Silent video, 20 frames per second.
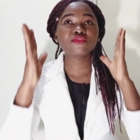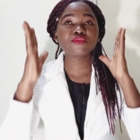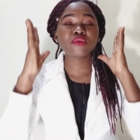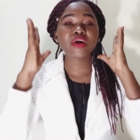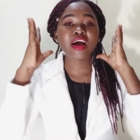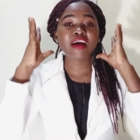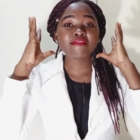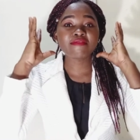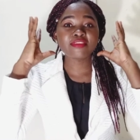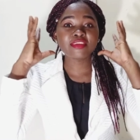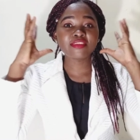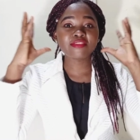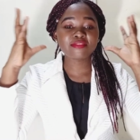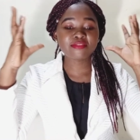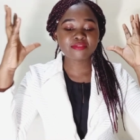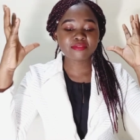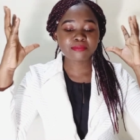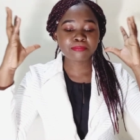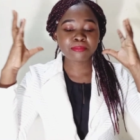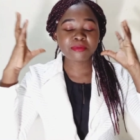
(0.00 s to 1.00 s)
you have
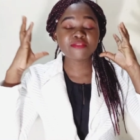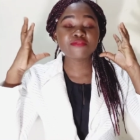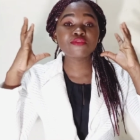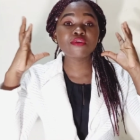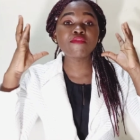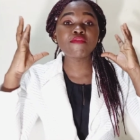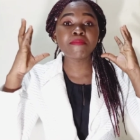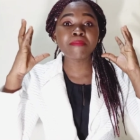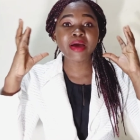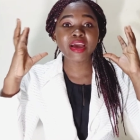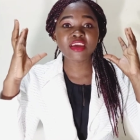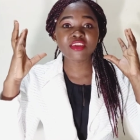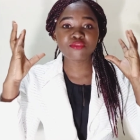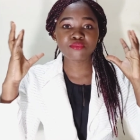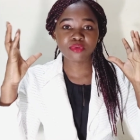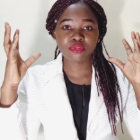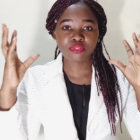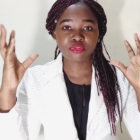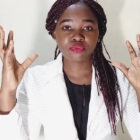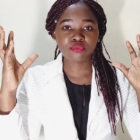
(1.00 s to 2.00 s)
this peace of mind
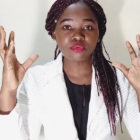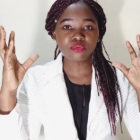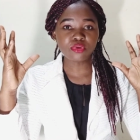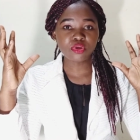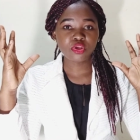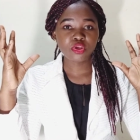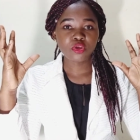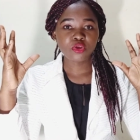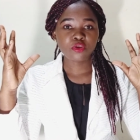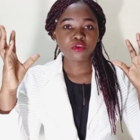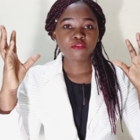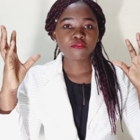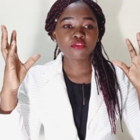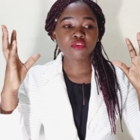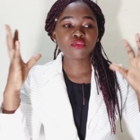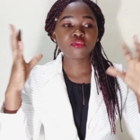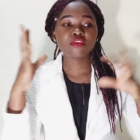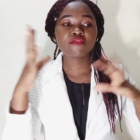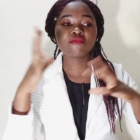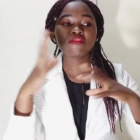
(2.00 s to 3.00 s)
with you for
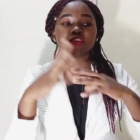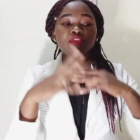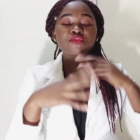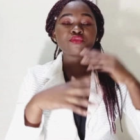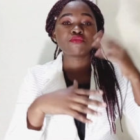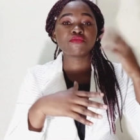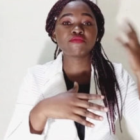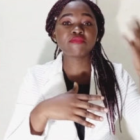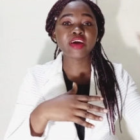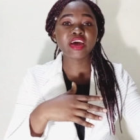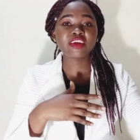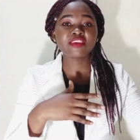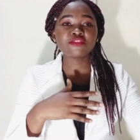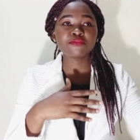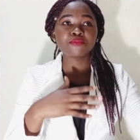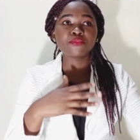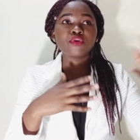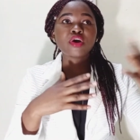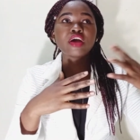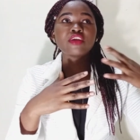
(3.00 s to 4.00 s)
you even to fight
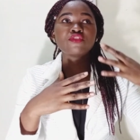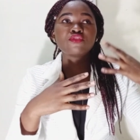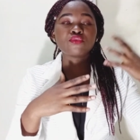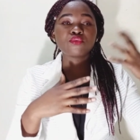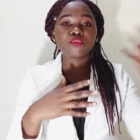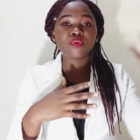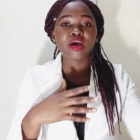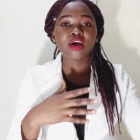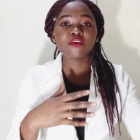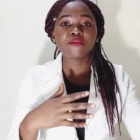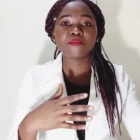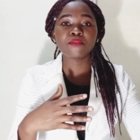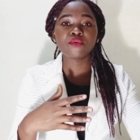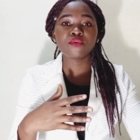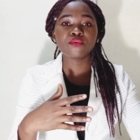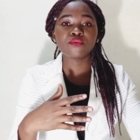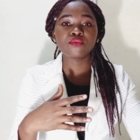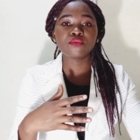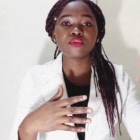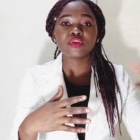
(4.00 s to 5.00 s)
more and to work
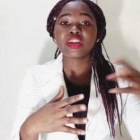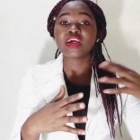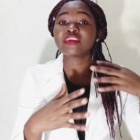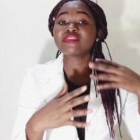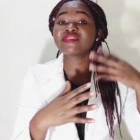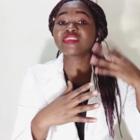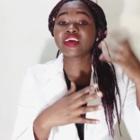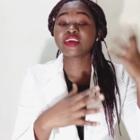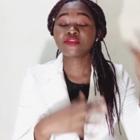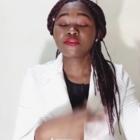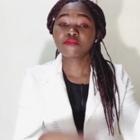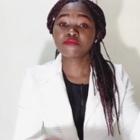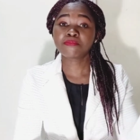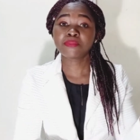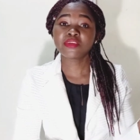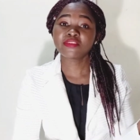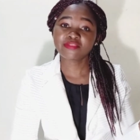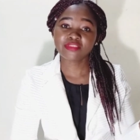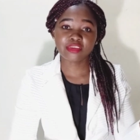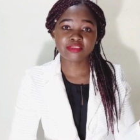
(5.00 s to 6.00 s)
more on that side of
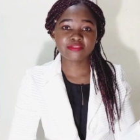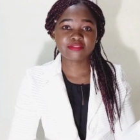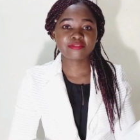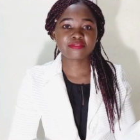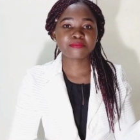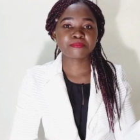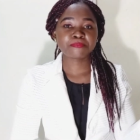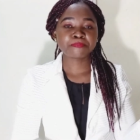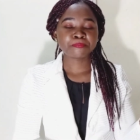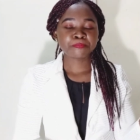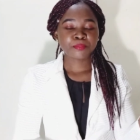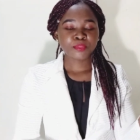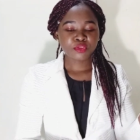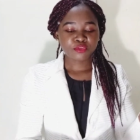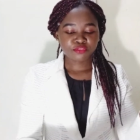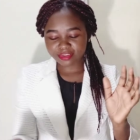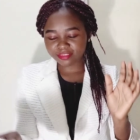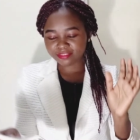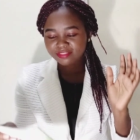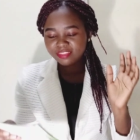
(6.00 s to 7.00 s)
business.
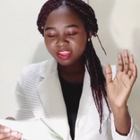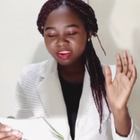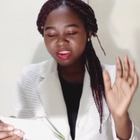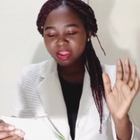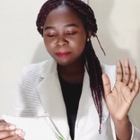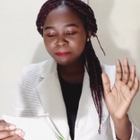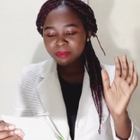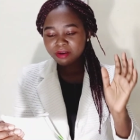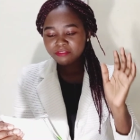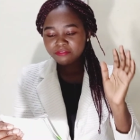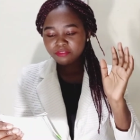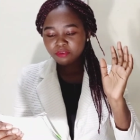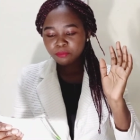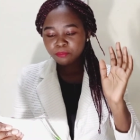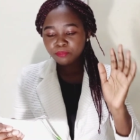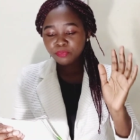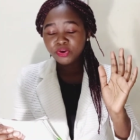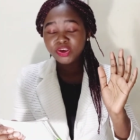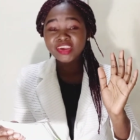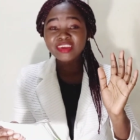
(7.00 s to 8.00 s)
That is the number 4
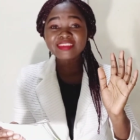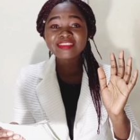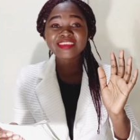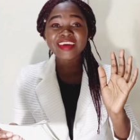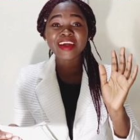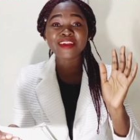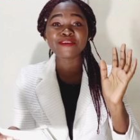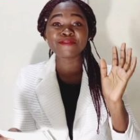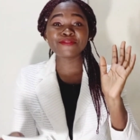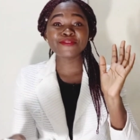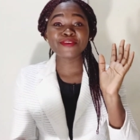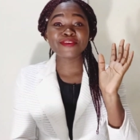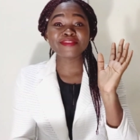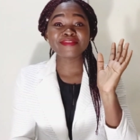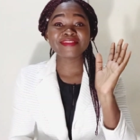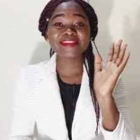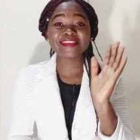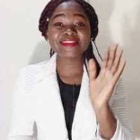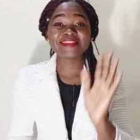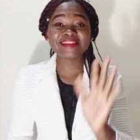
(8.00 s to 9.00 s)
point. And of course
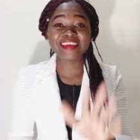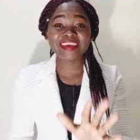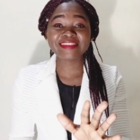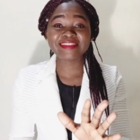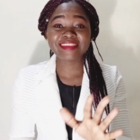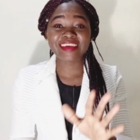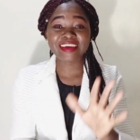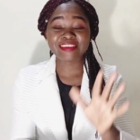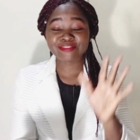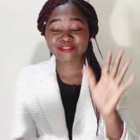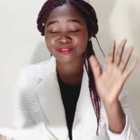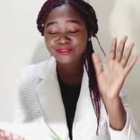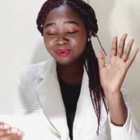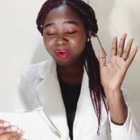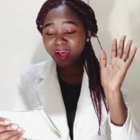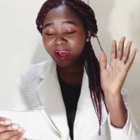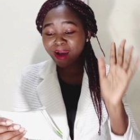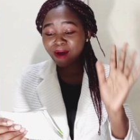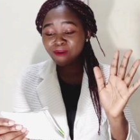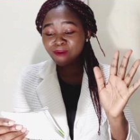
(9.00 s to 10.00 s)
this takes us to
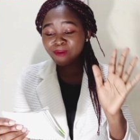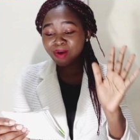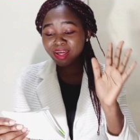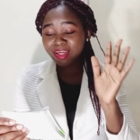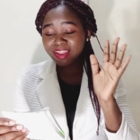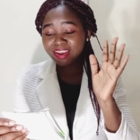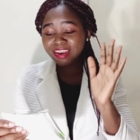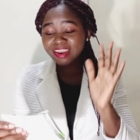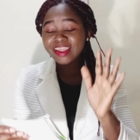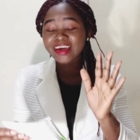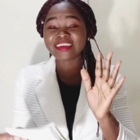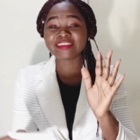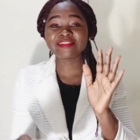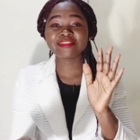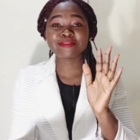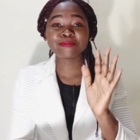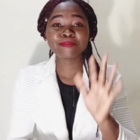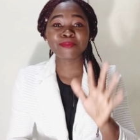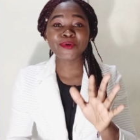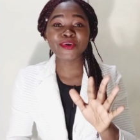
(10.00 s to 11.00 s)
our
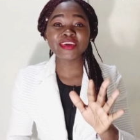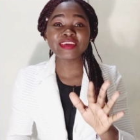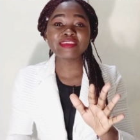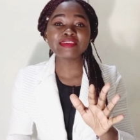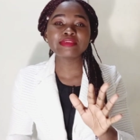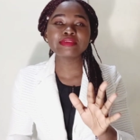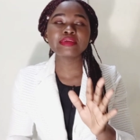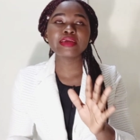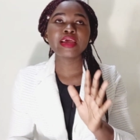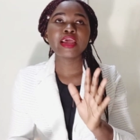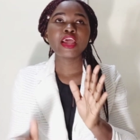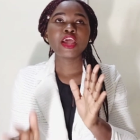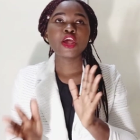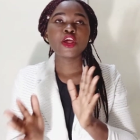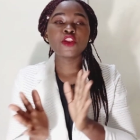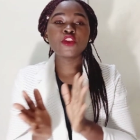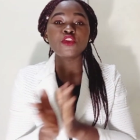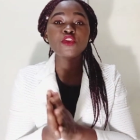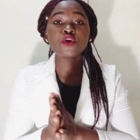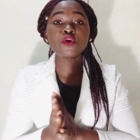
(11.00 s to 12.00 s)
last point.
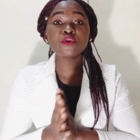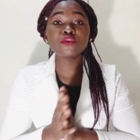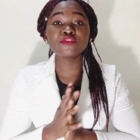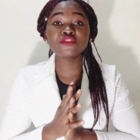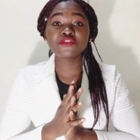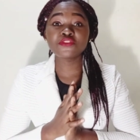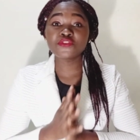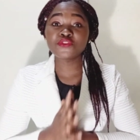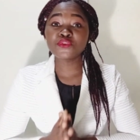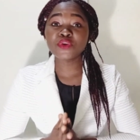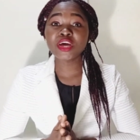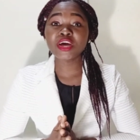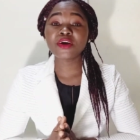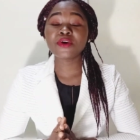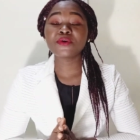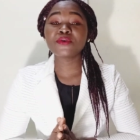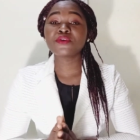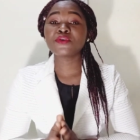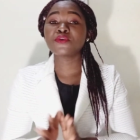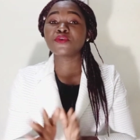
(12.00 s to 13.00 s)
Don't
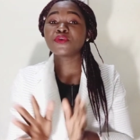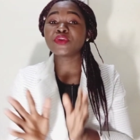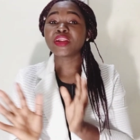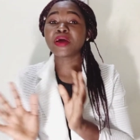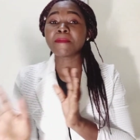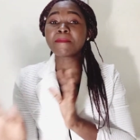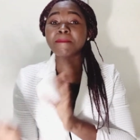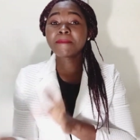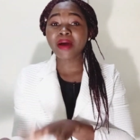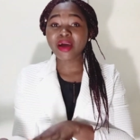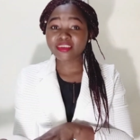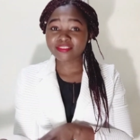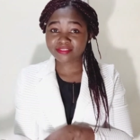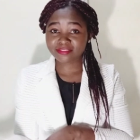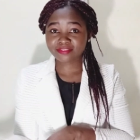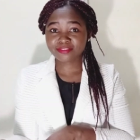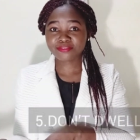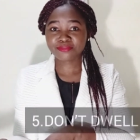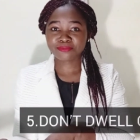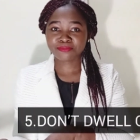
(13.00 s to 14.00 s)
dwell on the
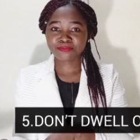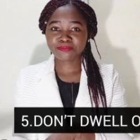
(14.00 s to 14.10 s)
past.